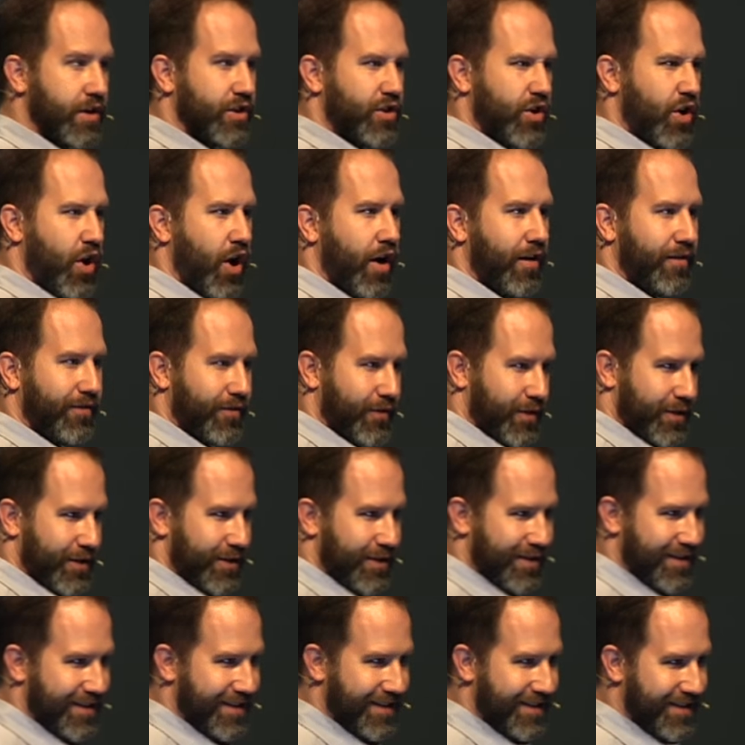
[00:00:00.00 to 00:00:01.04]
this
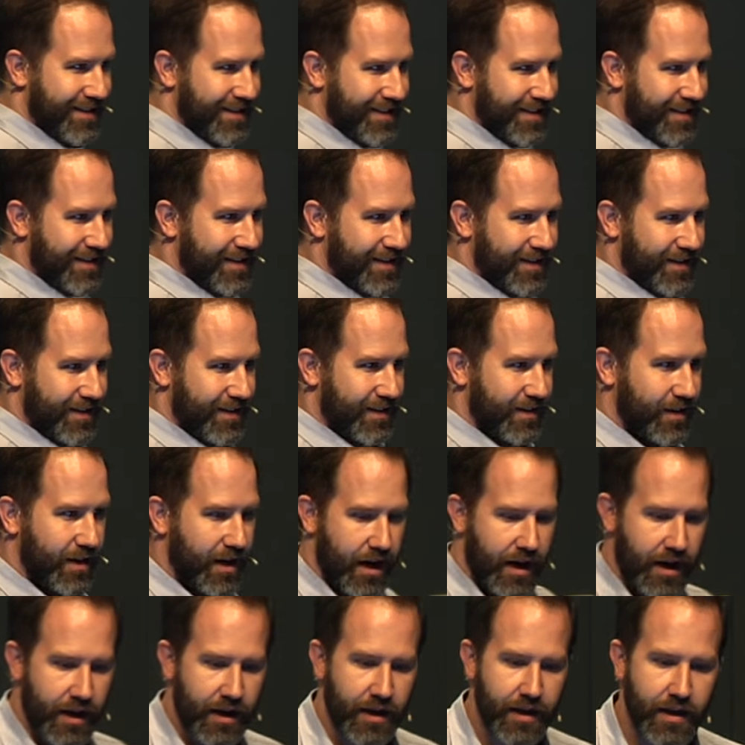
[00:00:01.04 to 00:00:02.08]
conference,
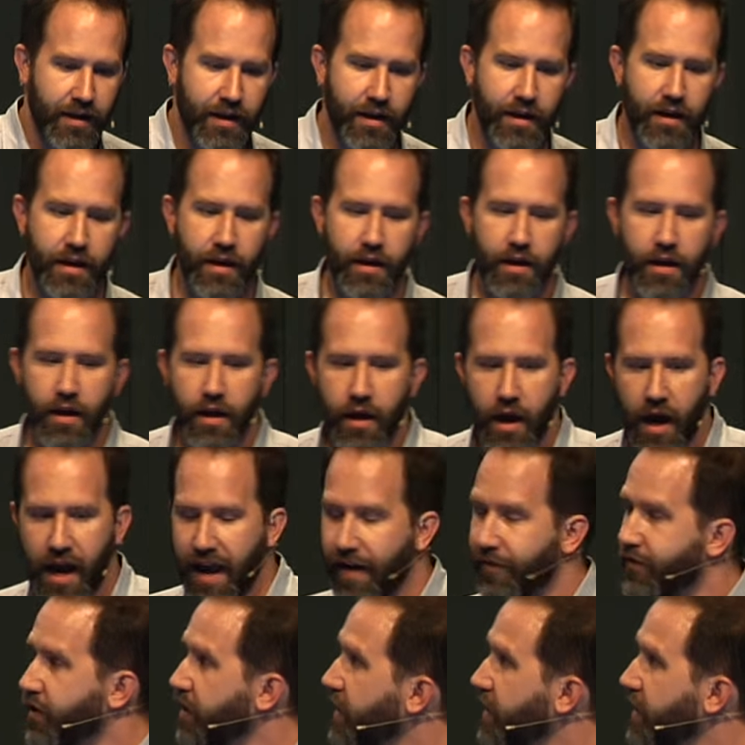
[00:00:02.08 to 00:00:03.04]
okay? I have